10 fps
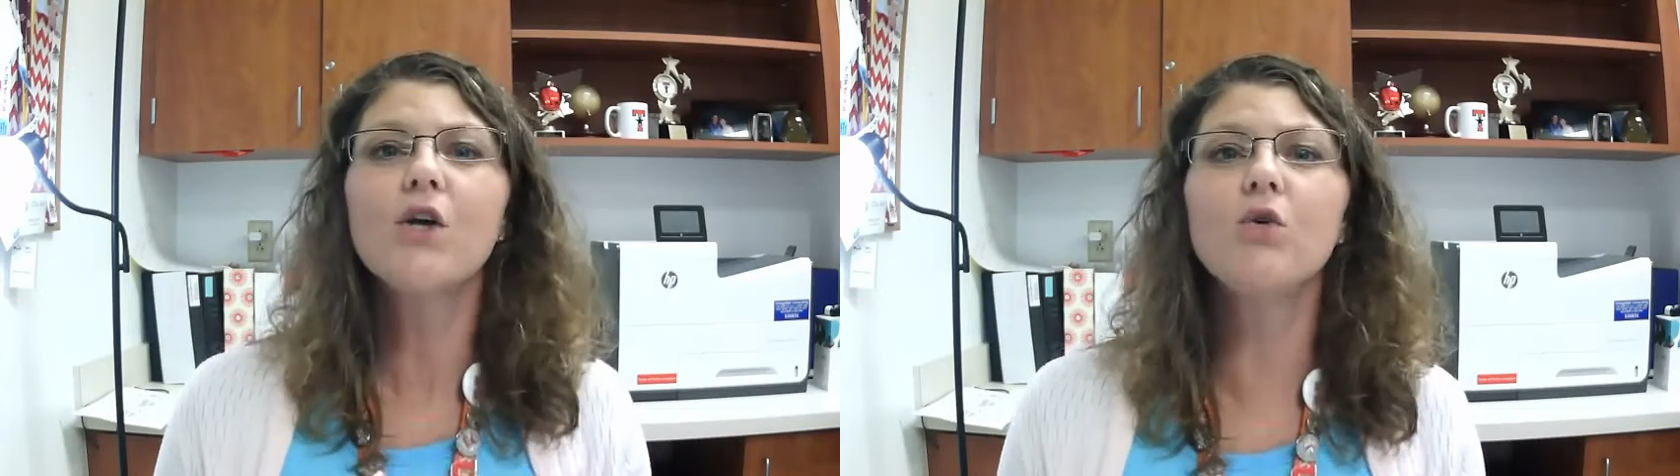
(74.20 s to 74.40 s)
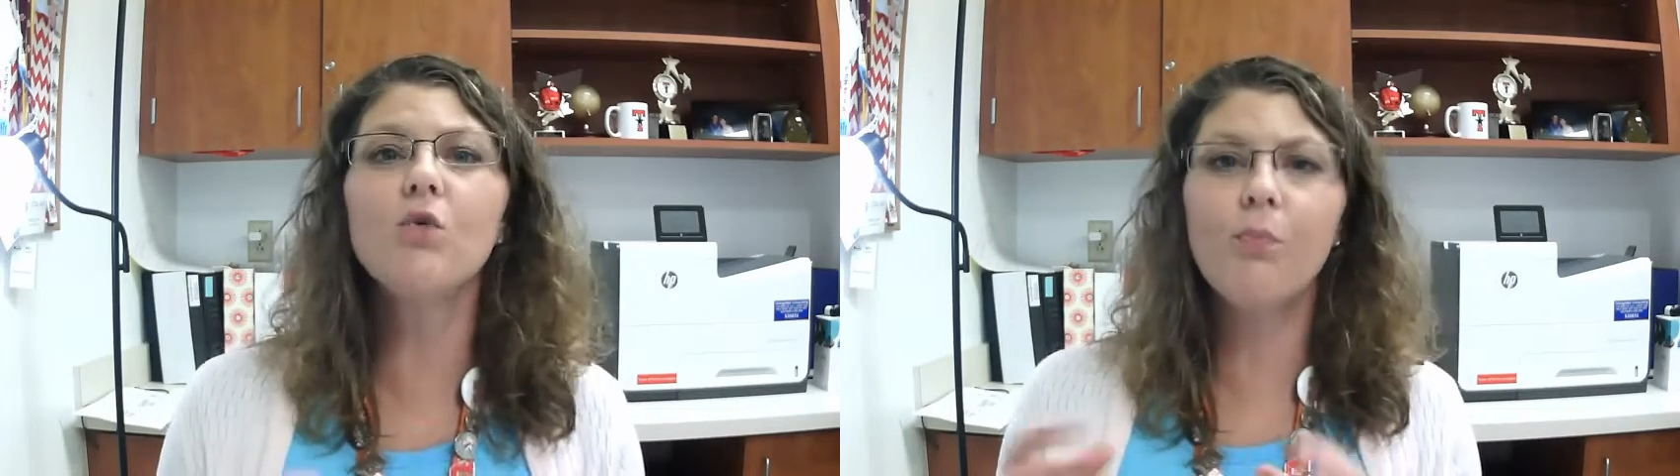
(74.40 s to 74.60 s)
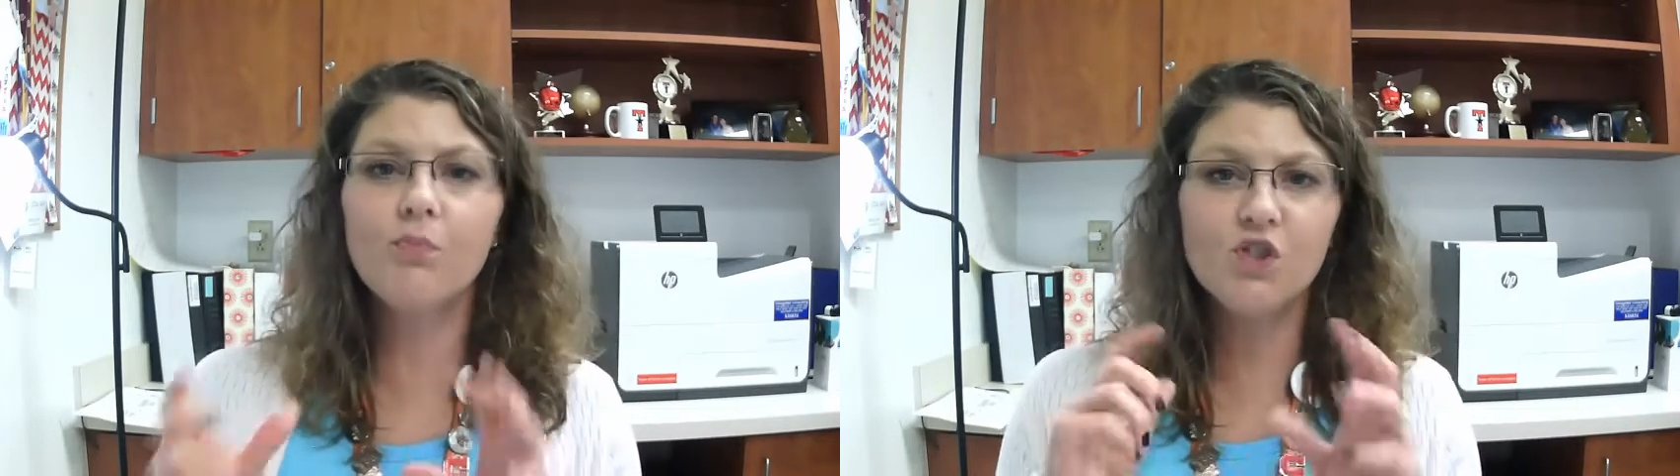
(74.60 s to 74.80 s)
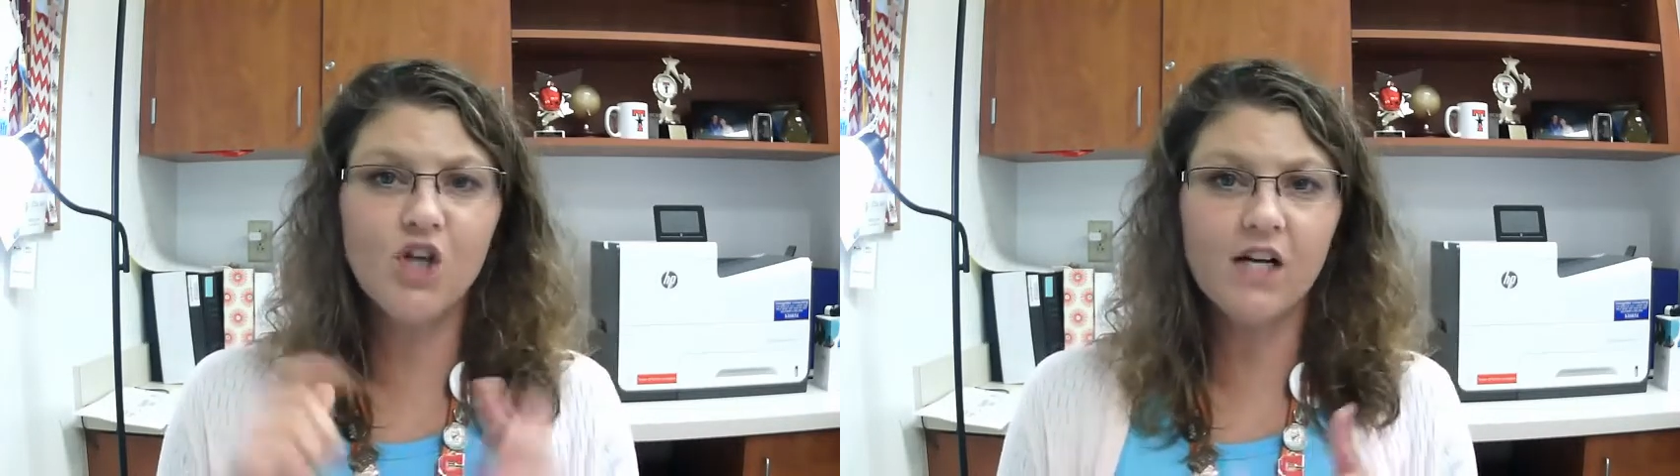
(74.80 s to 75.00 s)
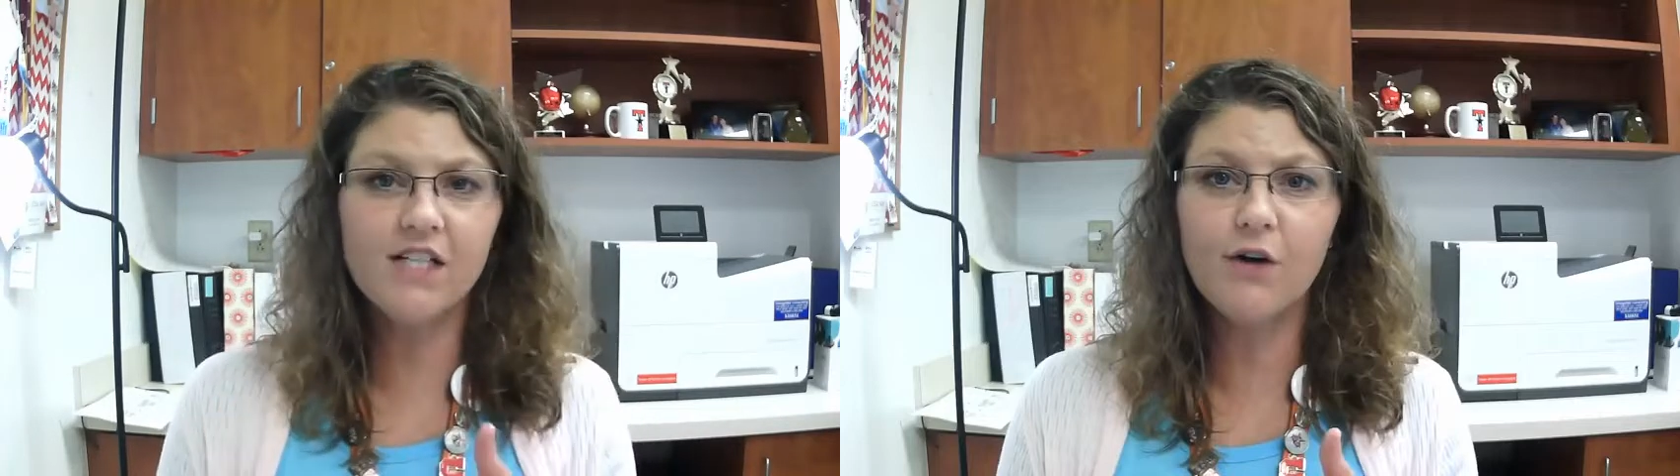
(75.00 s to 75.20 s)
you
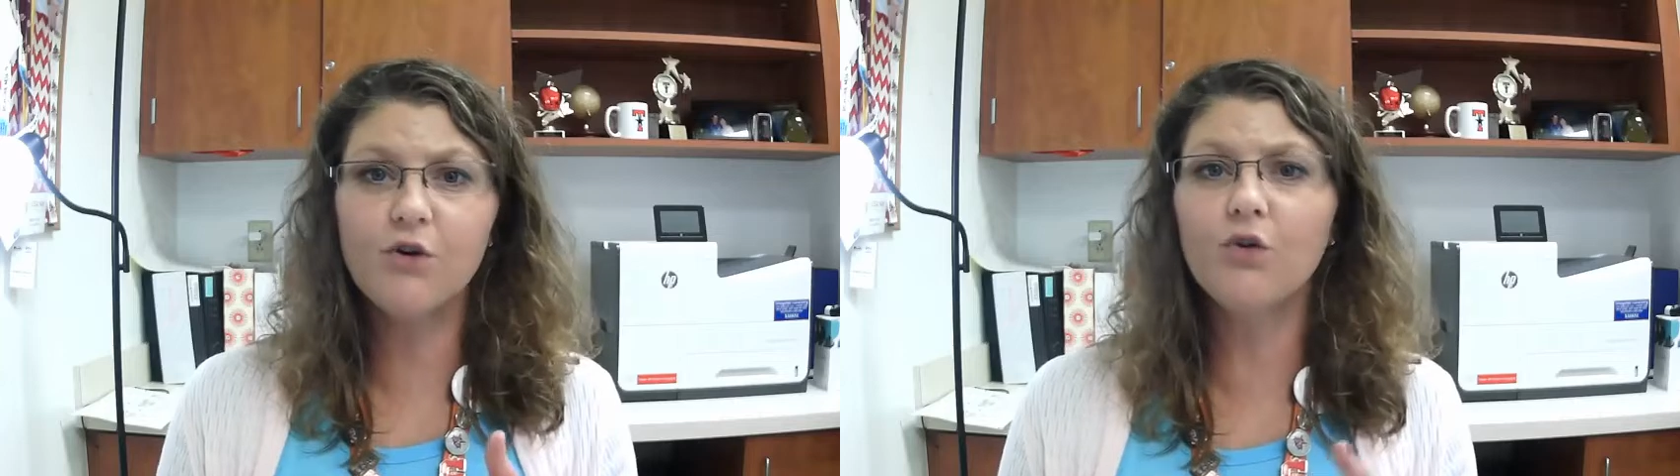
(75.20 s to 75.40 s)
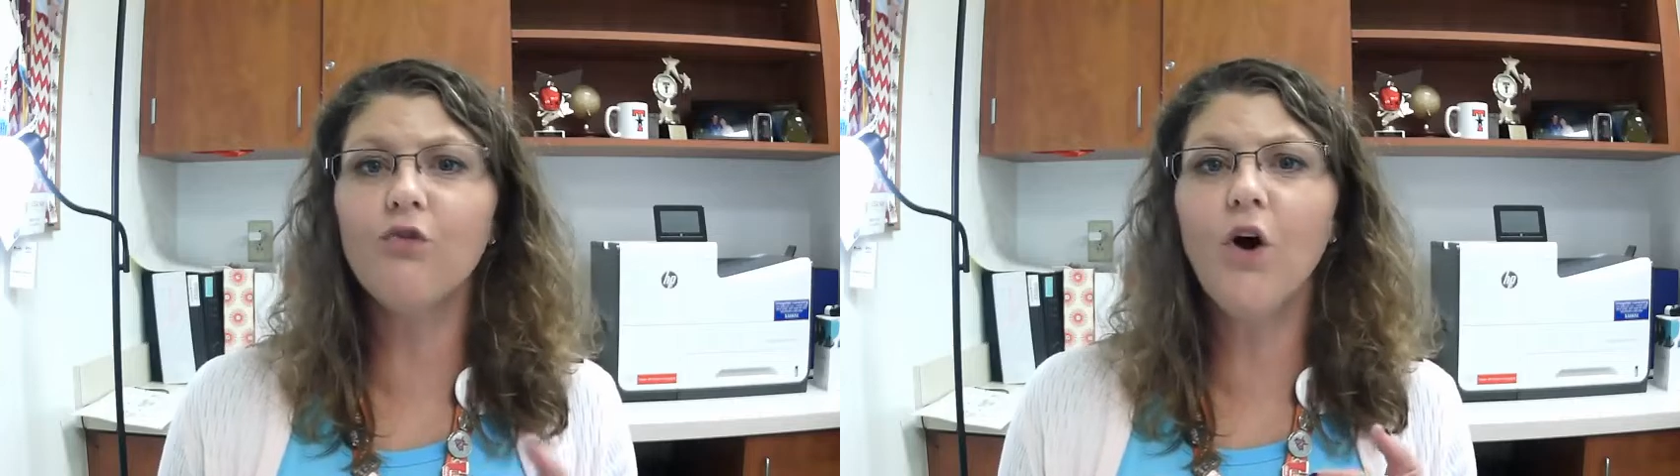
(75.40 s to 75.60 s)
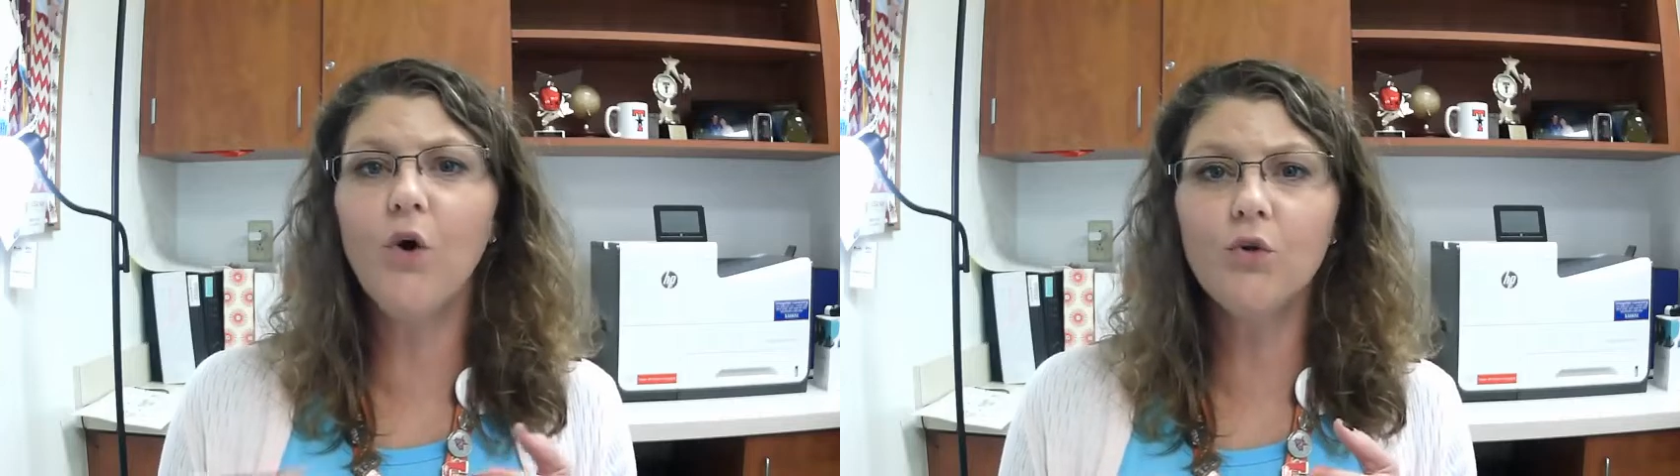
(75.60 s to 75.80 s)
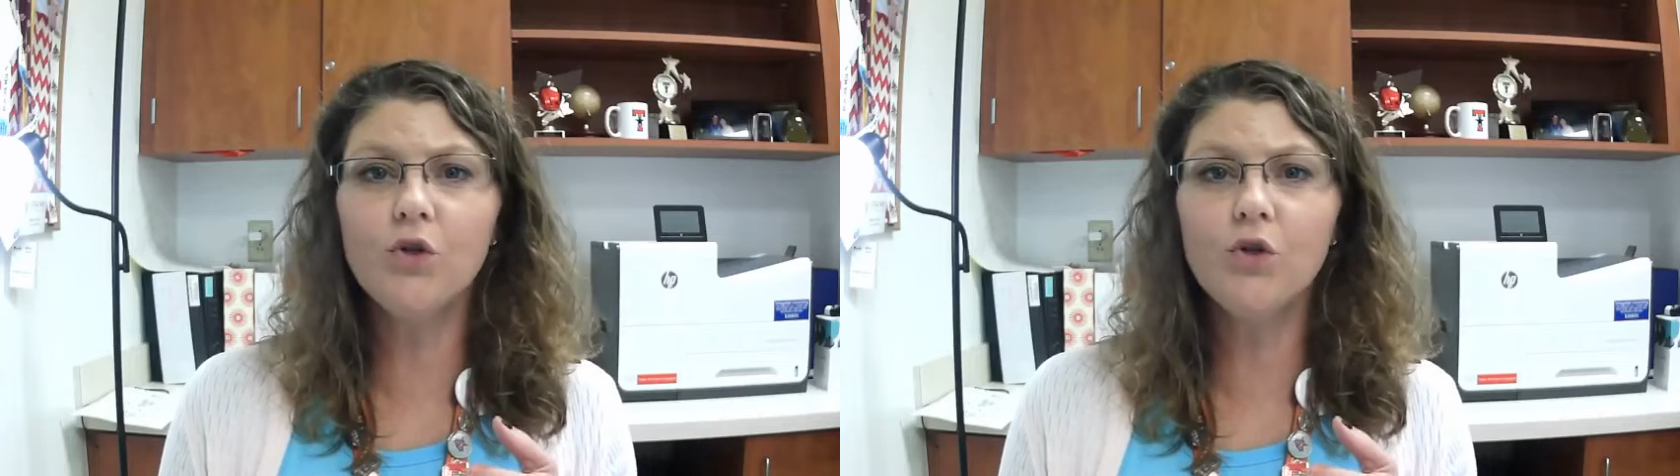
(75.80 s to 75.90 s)
shut down your phone,